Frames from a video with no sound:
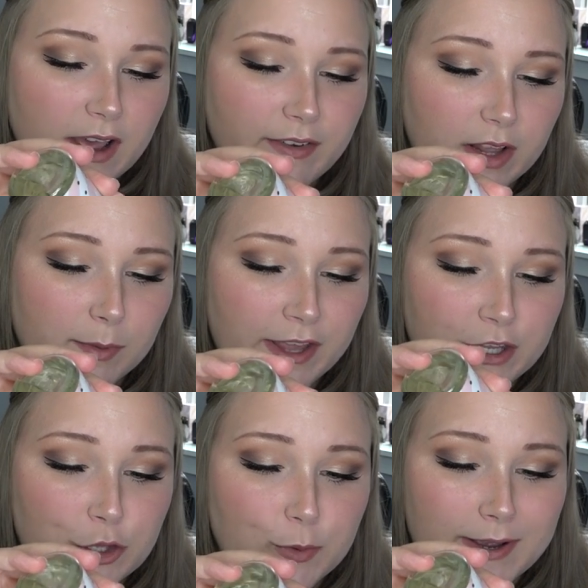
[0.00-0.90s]
available at
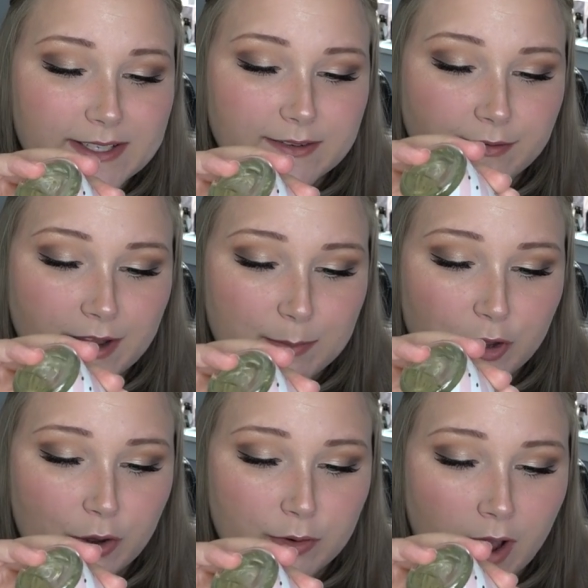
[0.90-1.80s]

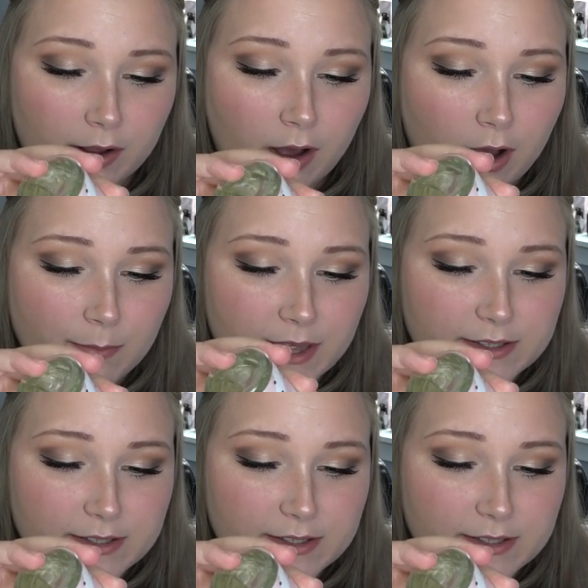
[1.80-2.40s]
usvapeco.com.